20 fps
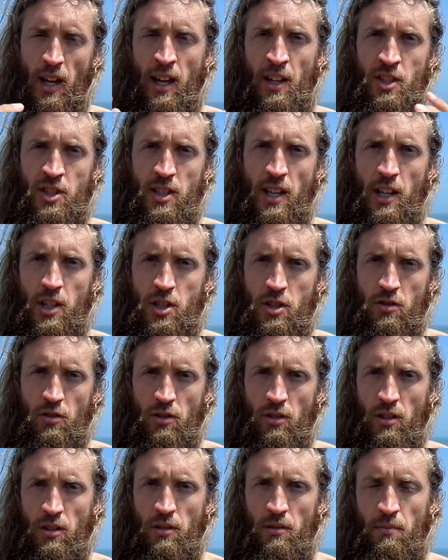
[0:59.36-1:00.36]

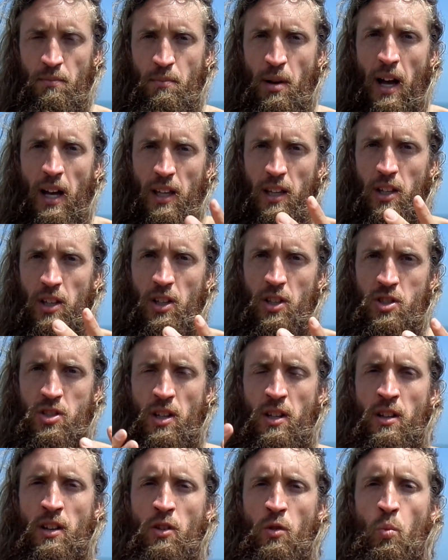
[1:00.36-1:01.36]
ancestral baggage
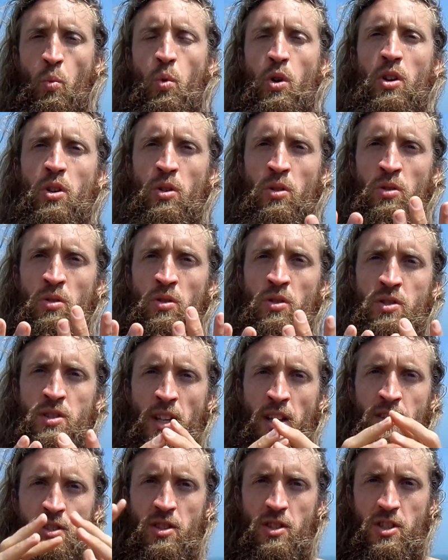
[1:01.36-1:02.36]
and wounds
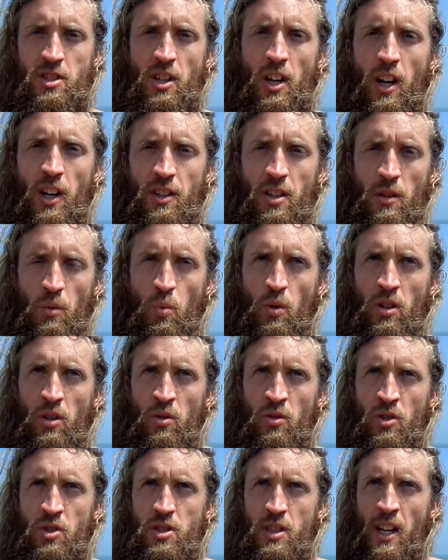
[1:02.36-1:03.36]
and societal
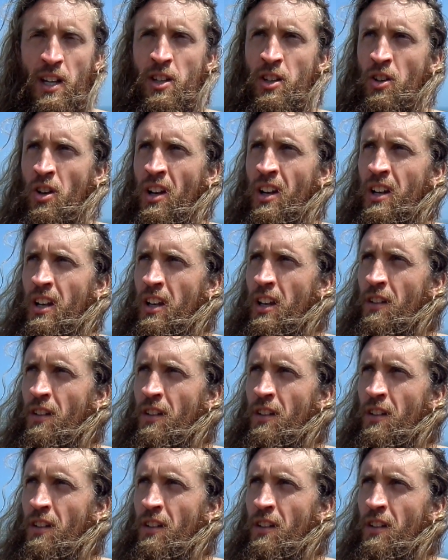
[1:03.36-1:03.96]
wounds, and you're going to